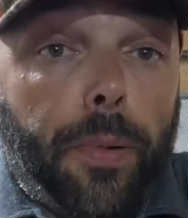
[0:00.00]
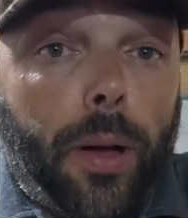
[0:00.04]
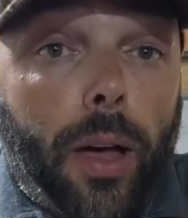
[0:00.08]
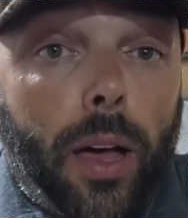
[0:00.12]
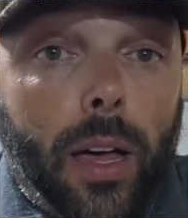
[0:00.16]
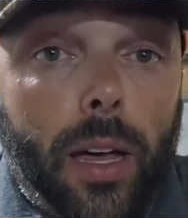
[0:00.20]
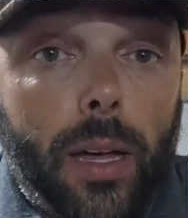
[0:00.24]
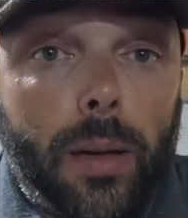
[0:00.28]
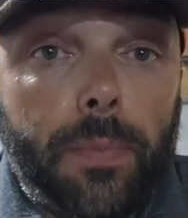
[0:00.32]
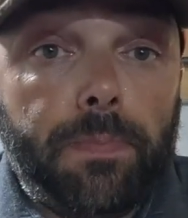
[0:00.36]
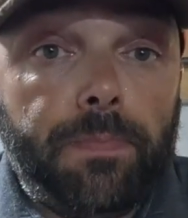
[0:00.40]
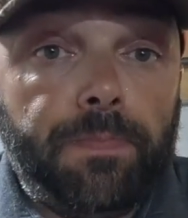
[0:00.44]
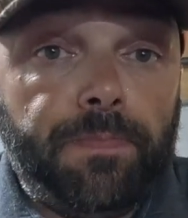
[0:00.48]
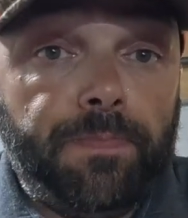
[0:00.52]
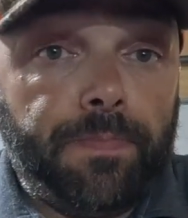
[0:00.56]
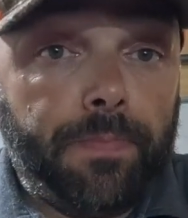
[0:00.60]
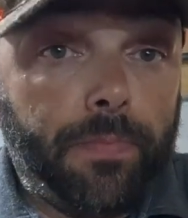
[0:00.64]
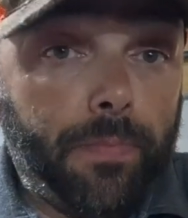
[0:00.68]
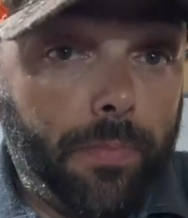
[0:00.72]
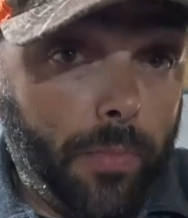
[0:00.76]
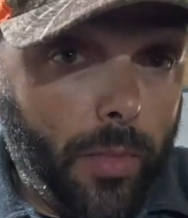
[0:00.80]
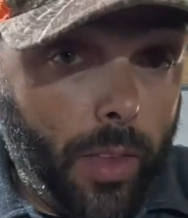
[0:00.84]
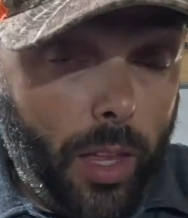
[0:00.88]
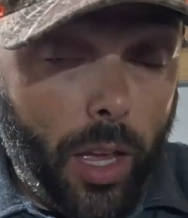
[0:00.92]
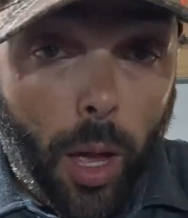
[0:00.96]

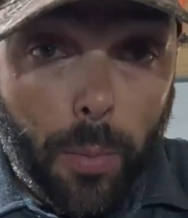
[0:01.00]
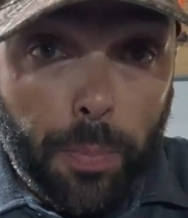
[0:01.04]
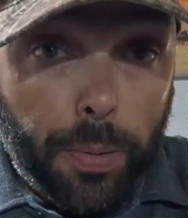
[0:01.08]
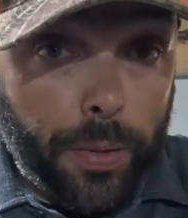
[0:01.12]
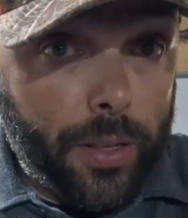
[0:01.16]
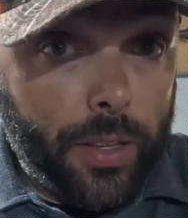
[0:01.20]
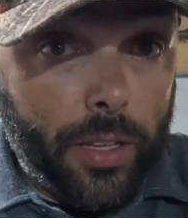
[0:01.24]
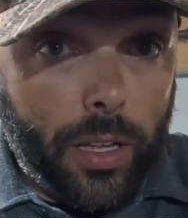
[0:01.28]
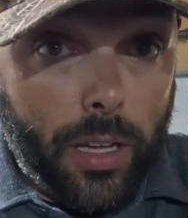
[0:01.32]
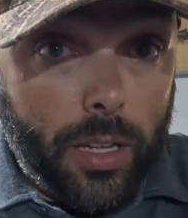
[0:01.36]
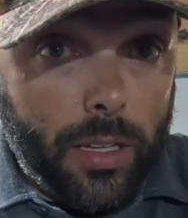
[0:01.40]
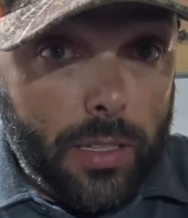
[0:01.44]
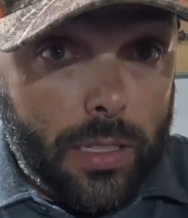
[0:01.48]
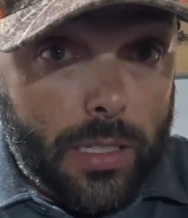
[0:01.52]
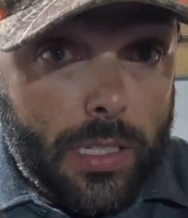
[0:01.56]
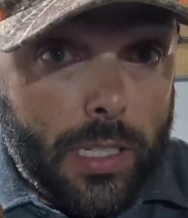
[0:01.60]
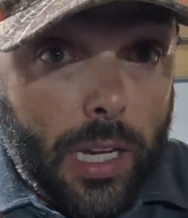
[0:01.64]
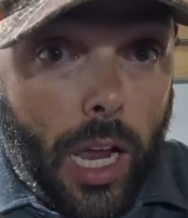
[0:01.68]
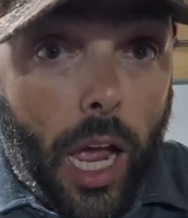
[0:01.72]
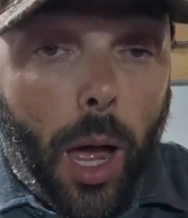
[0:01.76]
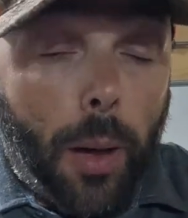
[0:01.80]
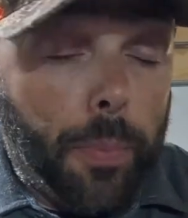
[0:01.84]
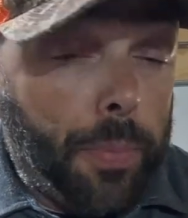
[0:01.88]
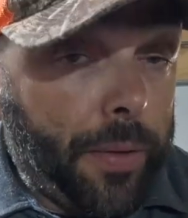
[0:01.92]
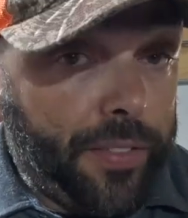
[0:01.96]
in the
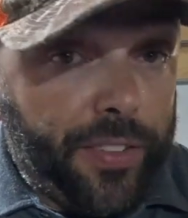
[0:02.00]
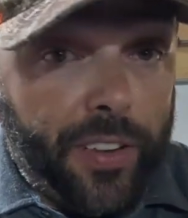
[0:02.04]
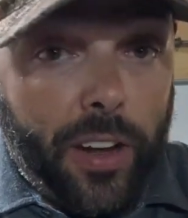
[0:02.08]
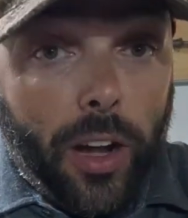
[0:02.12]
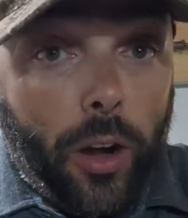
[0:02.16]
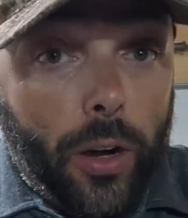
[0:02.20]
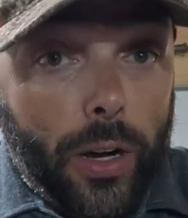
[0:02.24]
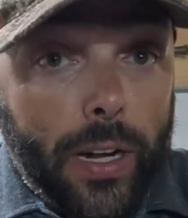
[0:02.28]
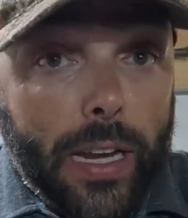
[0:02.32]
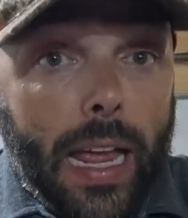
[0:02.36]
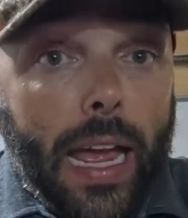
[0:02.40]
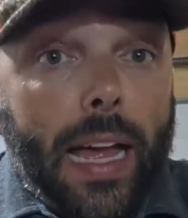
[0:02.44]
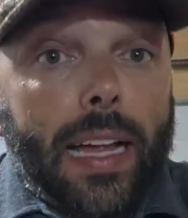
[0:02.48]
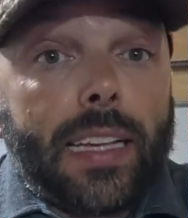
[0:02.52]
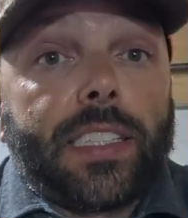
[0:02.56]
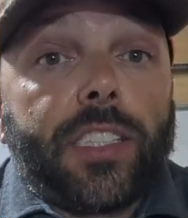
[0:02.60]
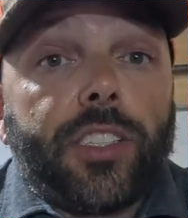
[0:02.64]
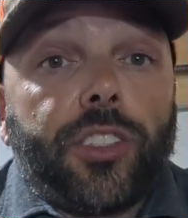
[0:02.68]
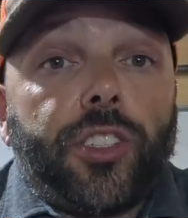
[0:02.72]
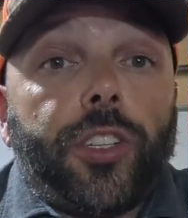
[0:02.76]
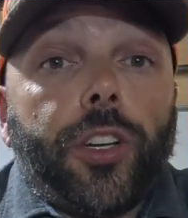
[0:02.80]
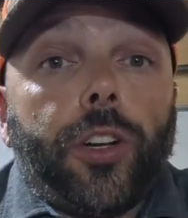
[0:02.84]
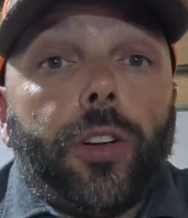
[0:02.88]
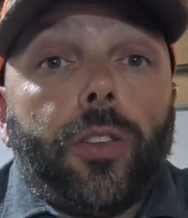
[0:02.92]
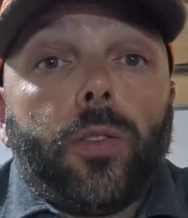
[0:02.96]
top if it already hasn't
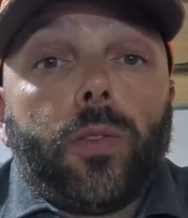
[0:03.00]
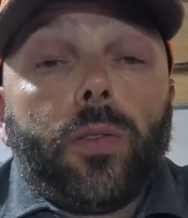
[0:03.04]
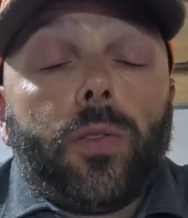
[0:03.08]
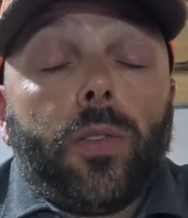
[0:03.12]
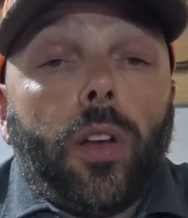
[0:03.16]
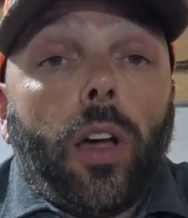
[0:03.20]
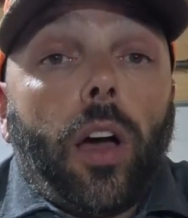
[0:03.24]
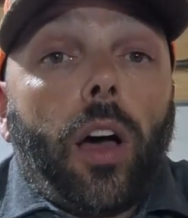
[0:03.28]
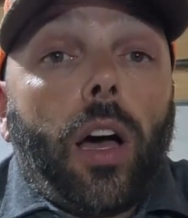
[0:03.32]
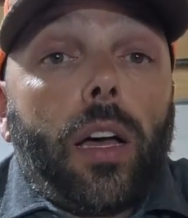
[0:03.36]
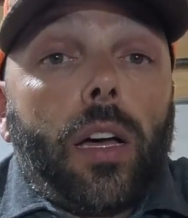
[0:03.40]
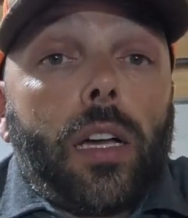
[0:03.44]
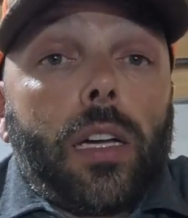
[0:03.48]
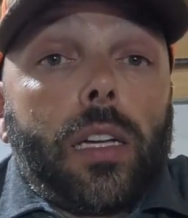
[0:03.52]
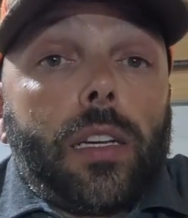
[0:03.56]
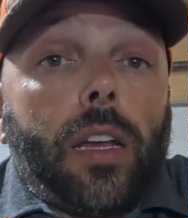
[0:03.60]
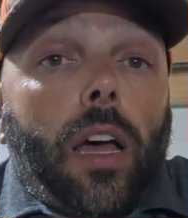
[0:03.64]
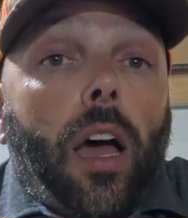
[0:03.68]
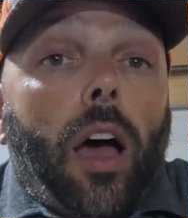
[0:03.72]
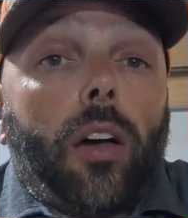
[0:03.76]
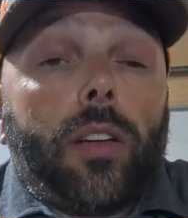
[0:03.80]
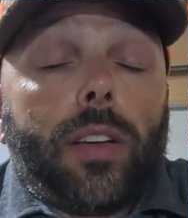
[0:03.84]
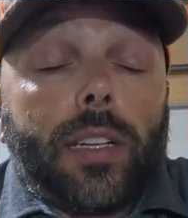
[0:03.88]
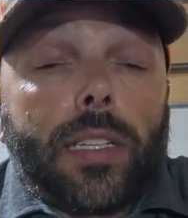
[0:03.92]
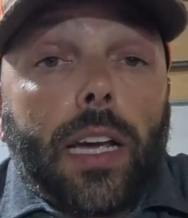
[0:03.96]
shown on
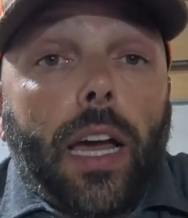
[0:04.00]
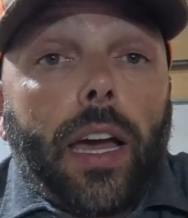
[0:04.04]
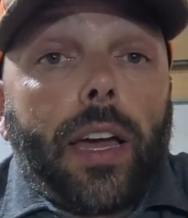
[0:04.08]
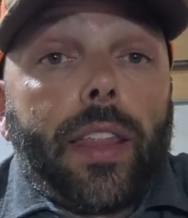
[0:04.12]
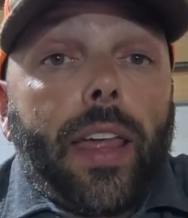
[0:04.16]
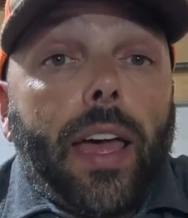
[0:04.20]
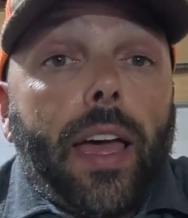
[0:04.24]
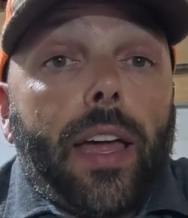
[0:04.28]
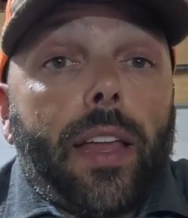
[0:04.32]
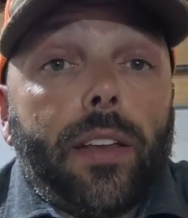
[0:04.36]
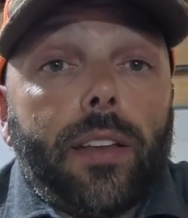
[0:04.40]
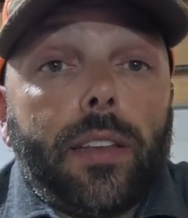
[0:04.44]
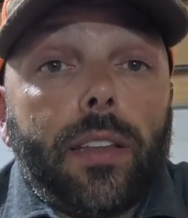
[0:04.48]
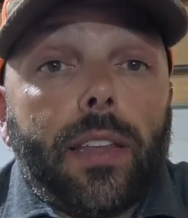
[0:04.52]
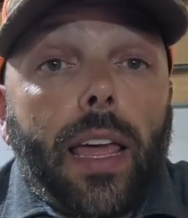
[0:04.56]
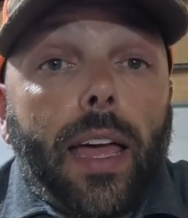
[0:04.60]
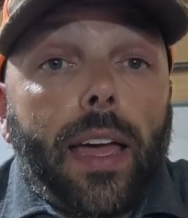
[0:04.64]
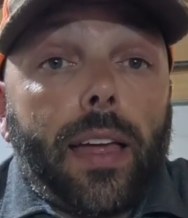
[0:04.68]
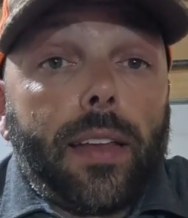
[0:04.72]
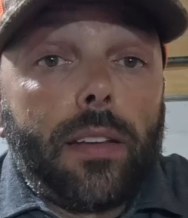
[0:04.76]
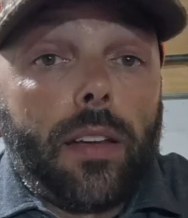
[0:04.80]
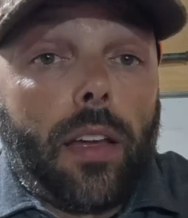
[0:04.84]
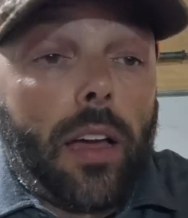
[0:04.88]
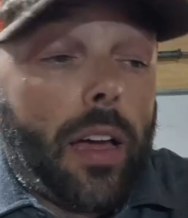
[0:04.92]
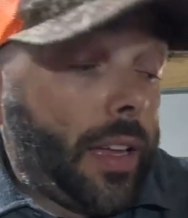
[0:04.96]
how to tie
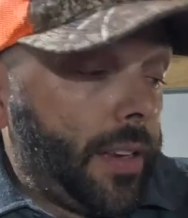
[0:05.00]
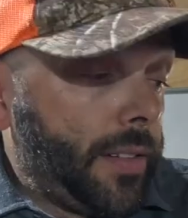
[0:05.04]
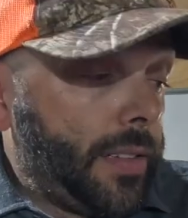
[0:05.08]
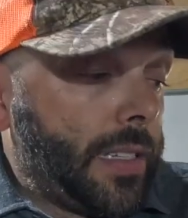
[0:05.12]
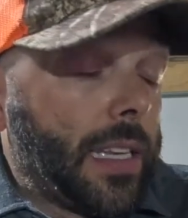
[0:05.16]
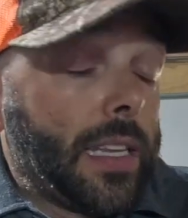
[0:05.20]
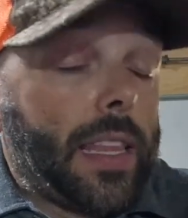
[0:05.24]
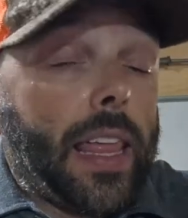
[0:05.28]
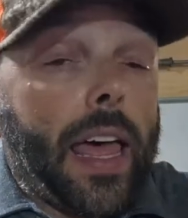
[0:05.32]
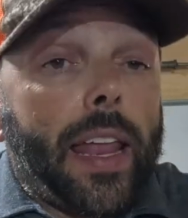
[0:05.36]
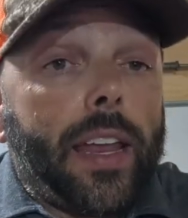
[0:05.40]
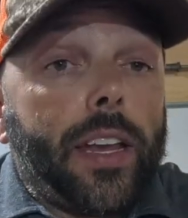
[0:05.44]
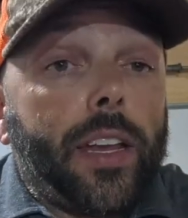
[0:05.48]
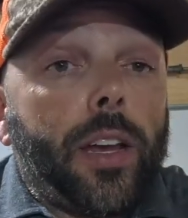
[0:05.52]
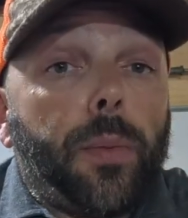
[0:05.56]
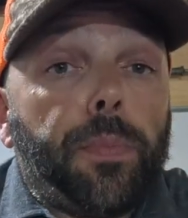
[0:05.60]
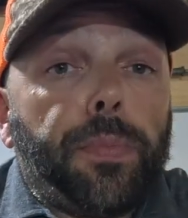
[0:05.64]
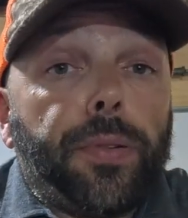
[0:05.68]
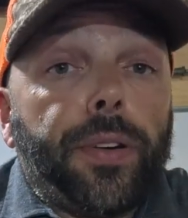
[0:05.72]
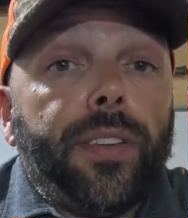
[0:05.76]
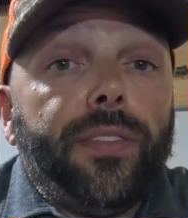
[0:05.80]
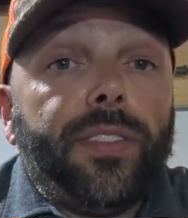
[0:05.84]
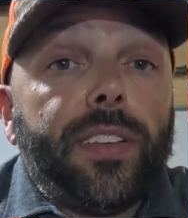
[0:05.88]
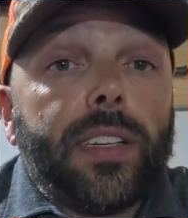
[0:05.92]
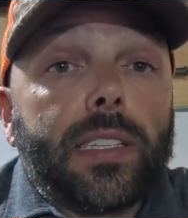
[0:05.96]
that I did that in a
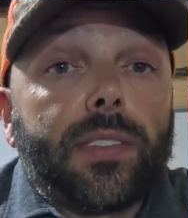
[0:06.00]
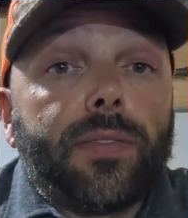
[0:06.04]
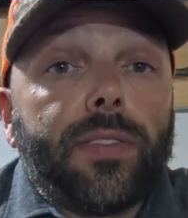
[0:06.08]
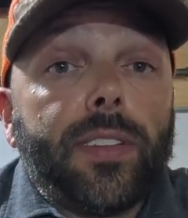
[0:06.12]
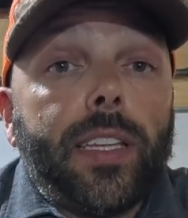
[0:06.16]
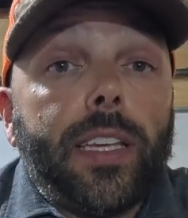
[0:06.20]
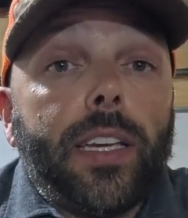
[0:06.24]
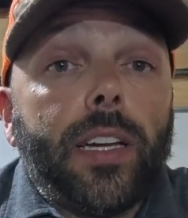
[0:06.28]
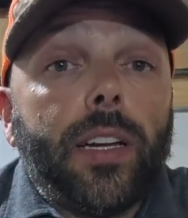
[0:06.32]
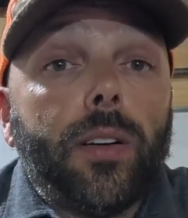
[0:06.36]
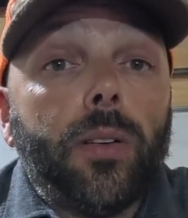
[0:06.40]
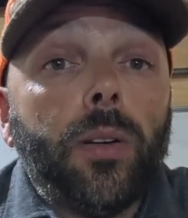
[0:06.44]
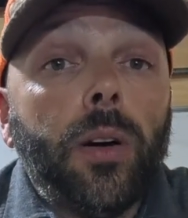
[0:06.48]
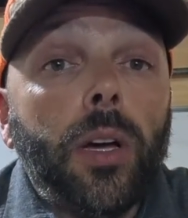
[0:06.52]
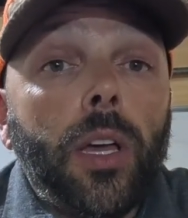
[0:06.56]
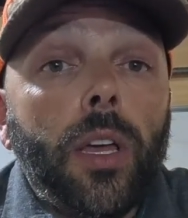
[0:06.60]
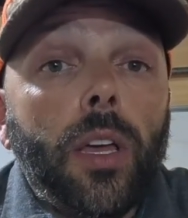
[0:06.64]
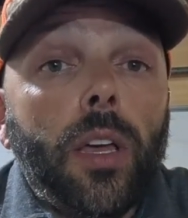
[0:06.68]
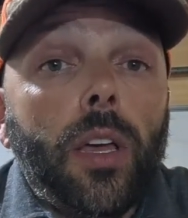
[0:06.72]
previous video.